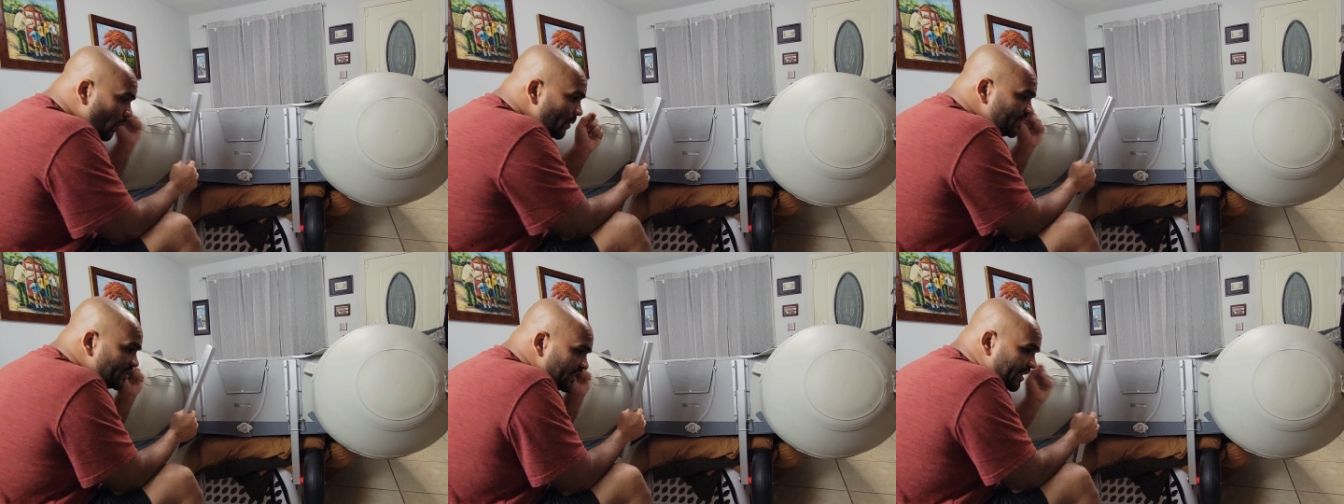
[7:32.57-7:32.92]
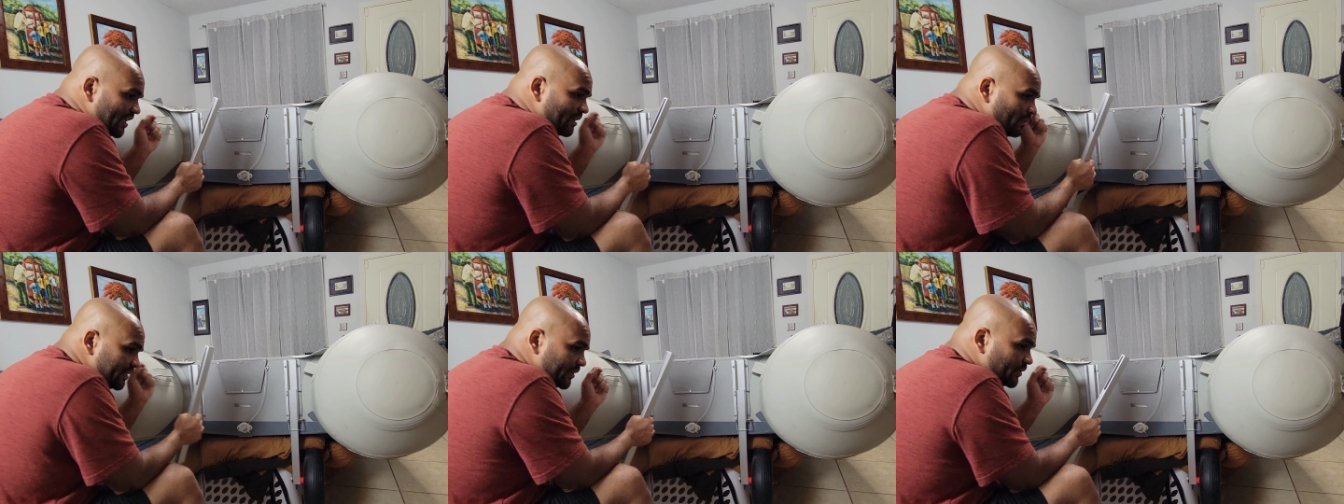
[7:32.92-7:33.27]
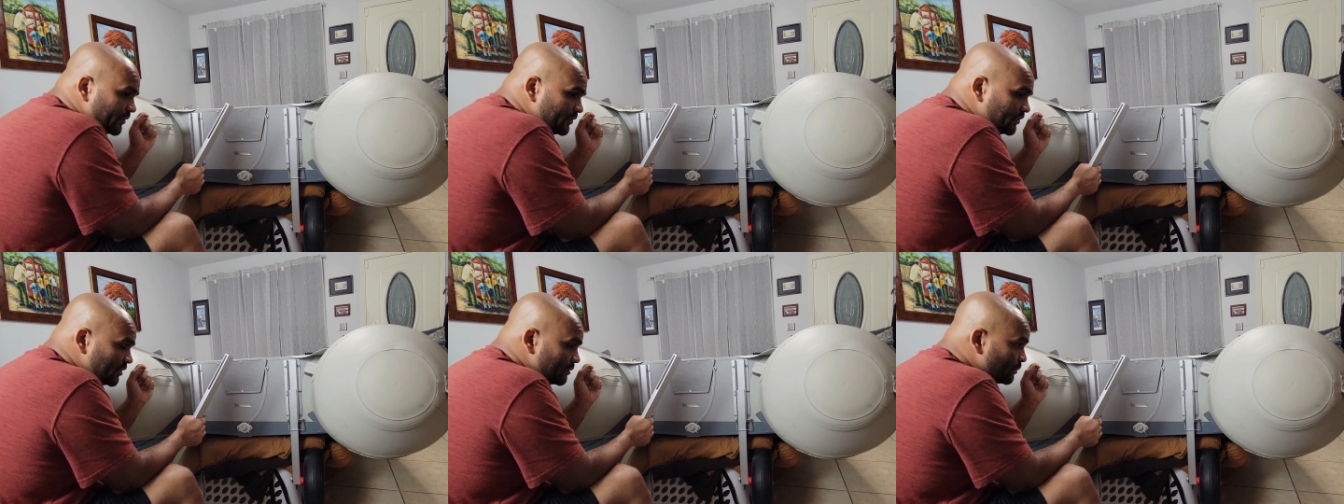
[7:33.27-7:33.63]
always thinking about the
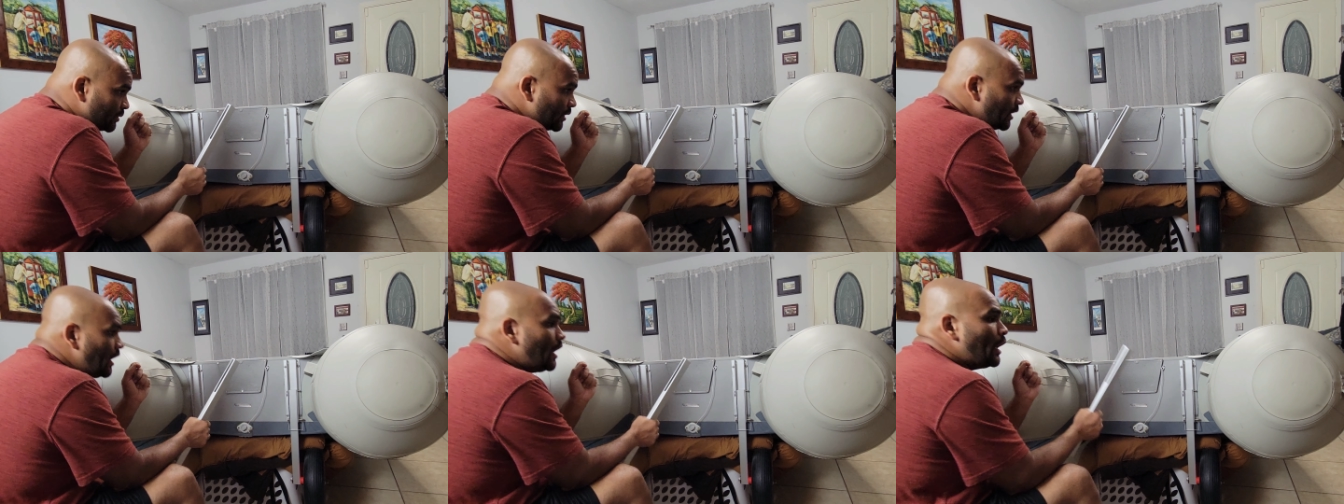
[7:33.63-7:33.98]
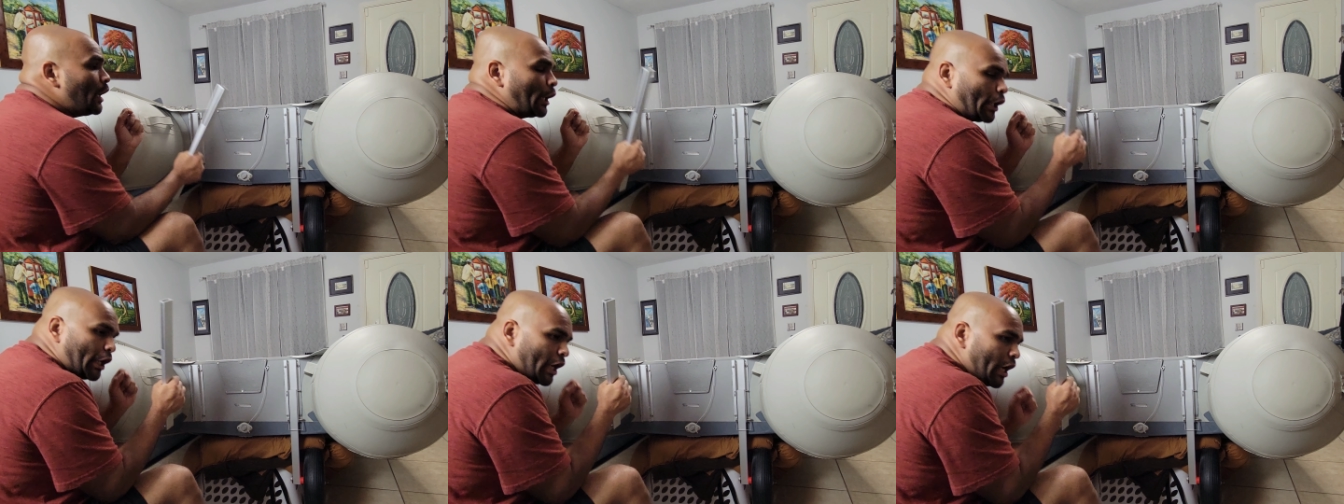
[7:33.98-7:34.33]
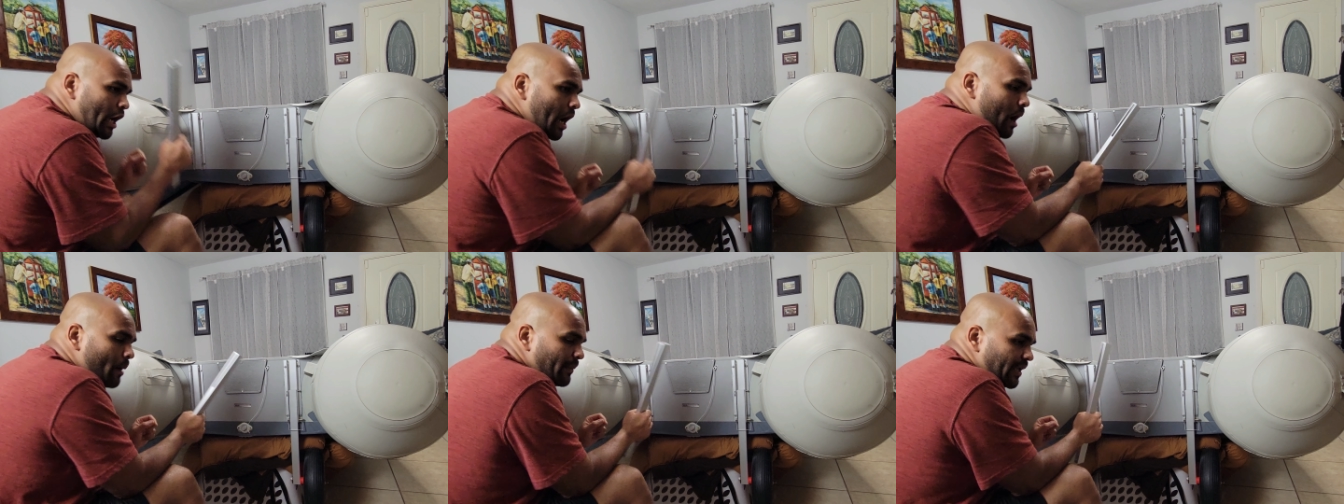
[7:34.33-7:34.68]
consumer,
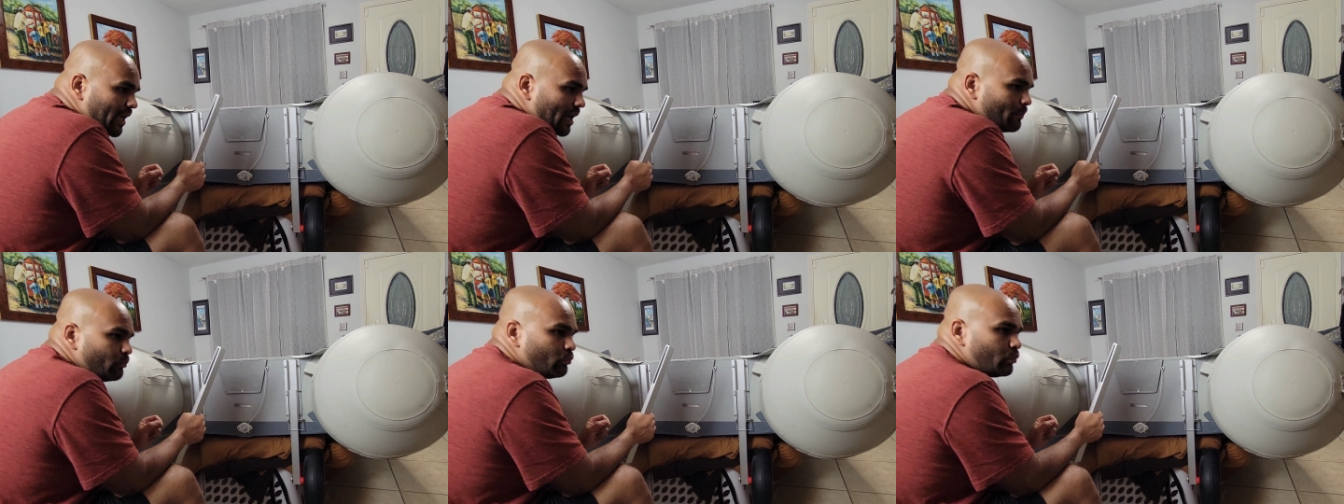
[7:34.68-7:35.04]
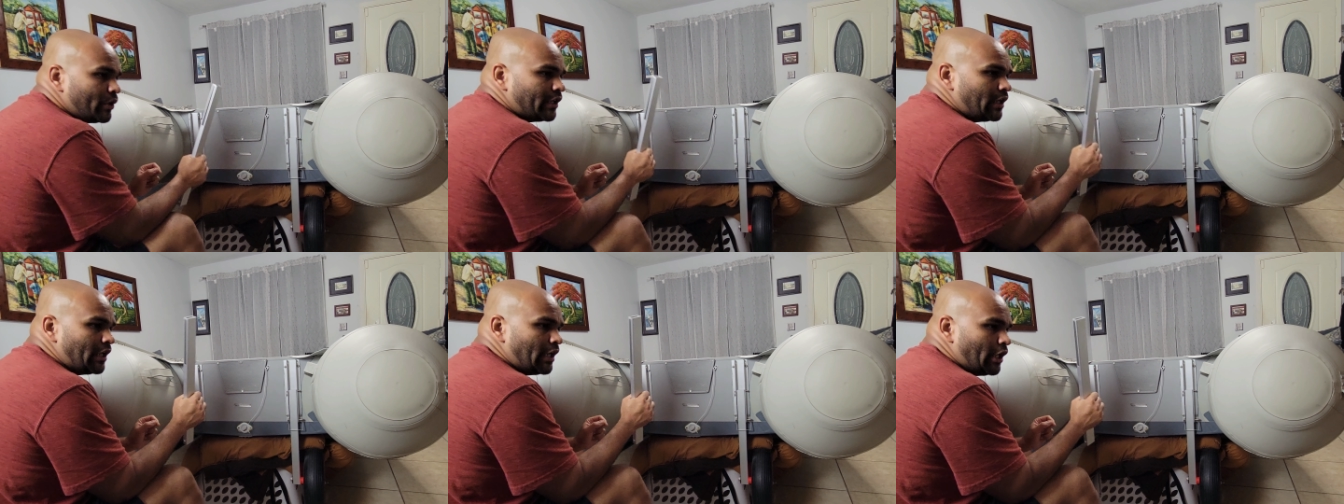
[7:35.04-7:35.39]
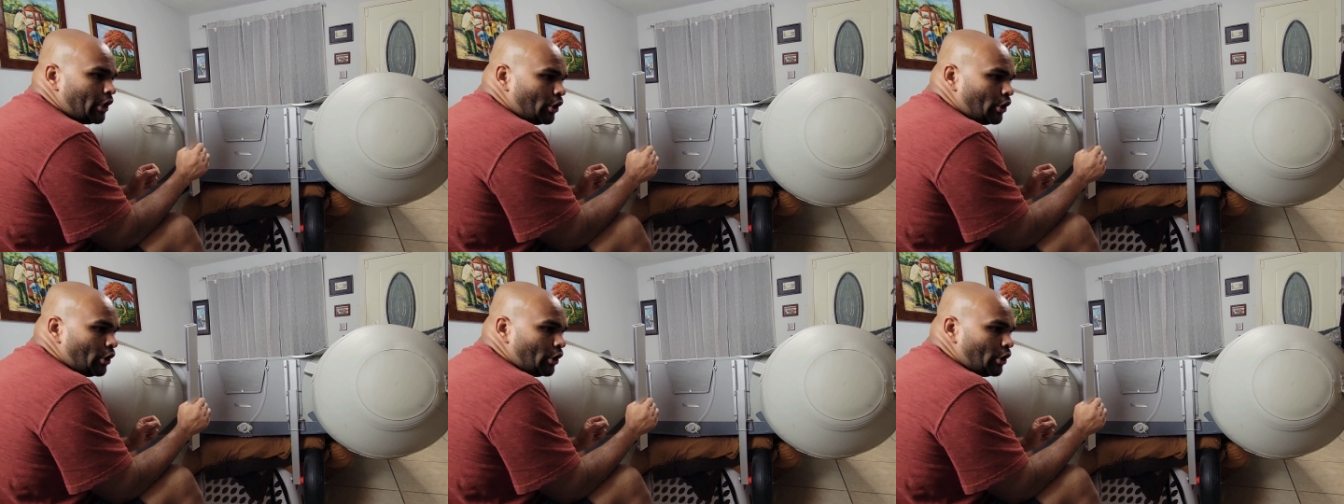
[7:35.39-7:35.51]
coming up with